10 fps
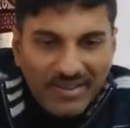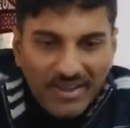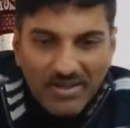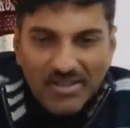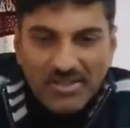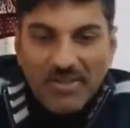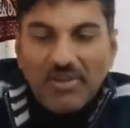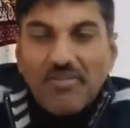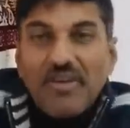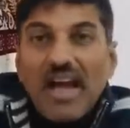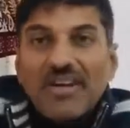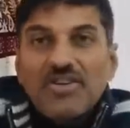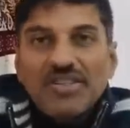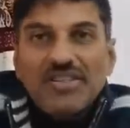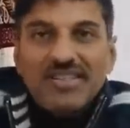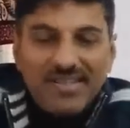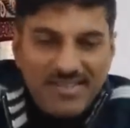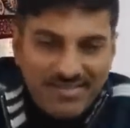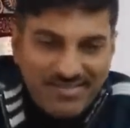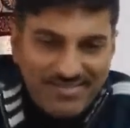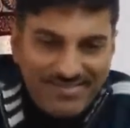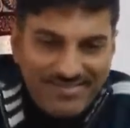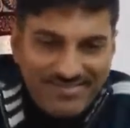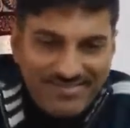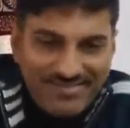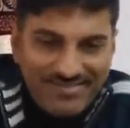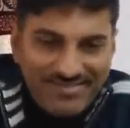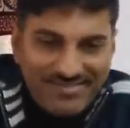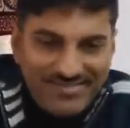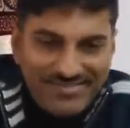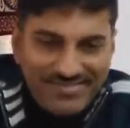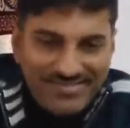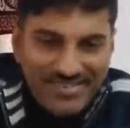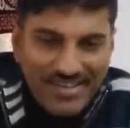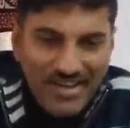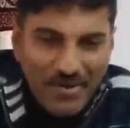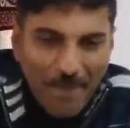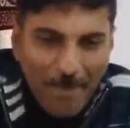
Now is a time of actions. Okay?